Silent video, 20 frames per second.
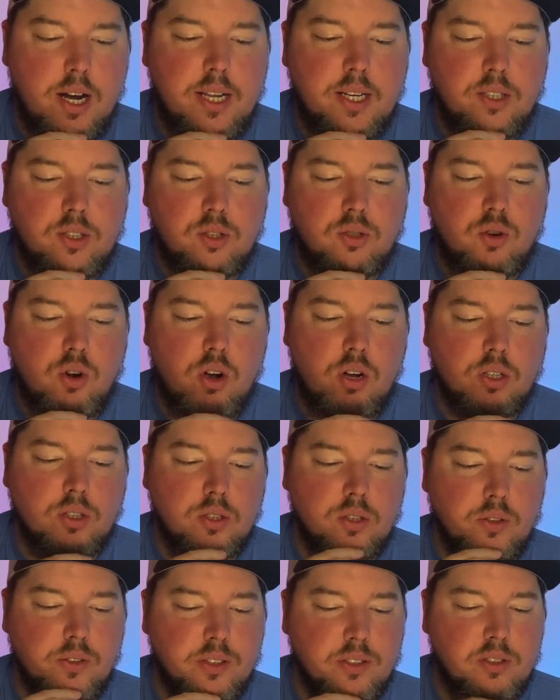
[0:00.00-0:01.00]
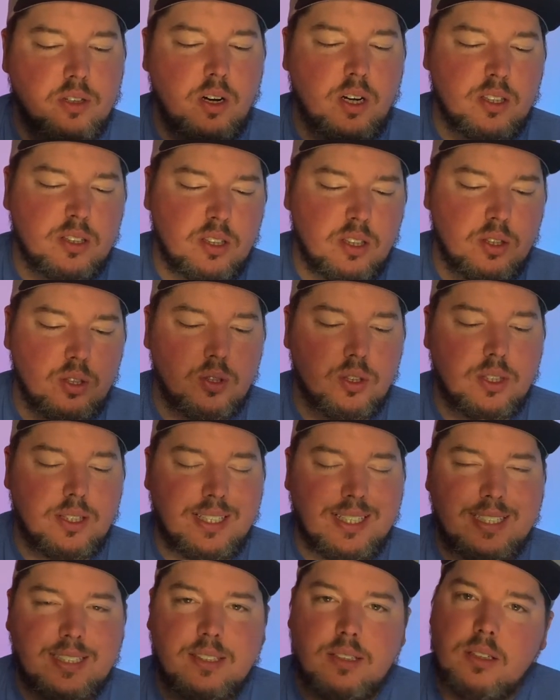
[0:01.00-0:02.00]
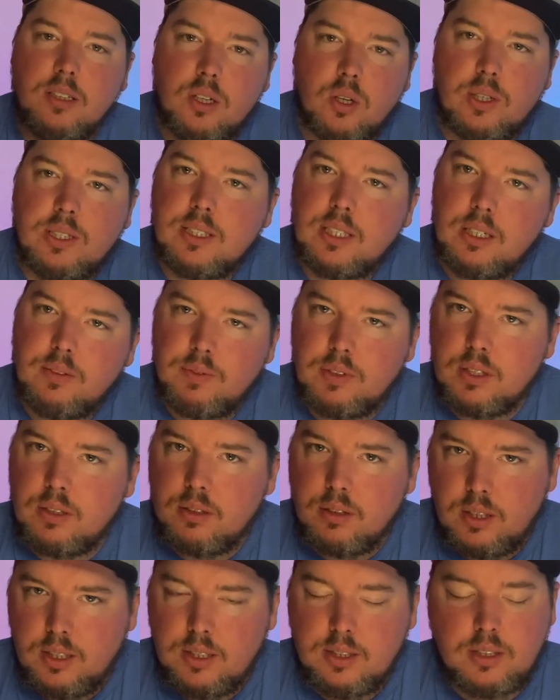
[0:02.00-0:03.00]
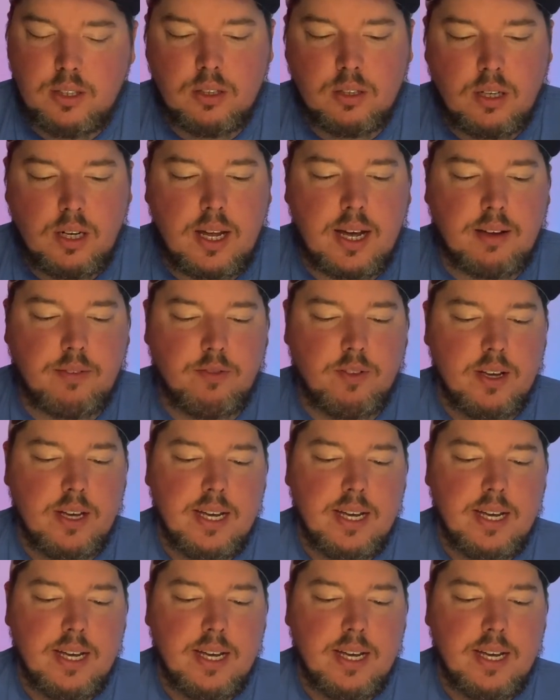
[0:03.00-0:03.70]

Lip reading: strong suit. His constitution. He's lived an easier life,